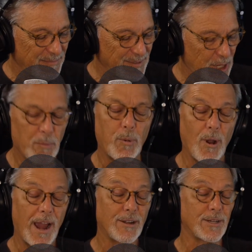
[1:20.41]
So
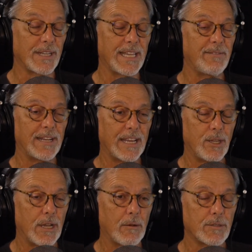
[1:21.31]
prior to leaving, I
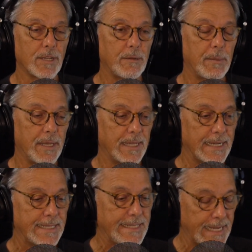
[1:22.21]
knew I was going to be in
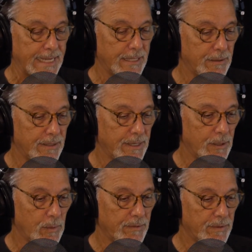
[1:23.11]
a tent
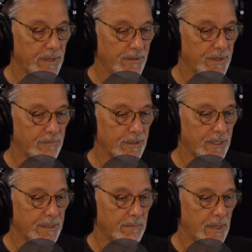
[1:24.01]
with nothing
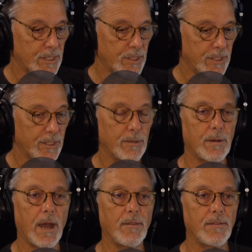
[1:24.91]
really much to
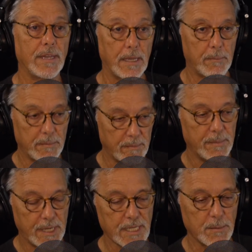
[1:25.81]
do other than,
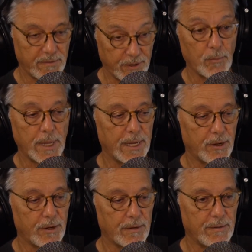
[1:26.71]
because I'm a
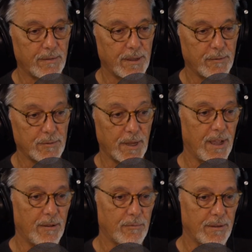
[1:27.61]
filmmaker,
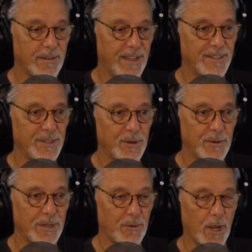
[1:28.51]
I had the
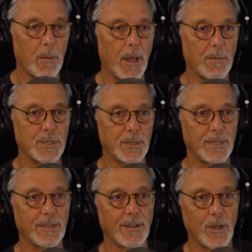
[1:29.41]
incredible
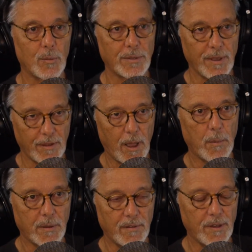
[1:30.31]
opportunity, along with a
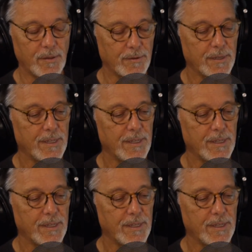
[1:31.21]
couple of other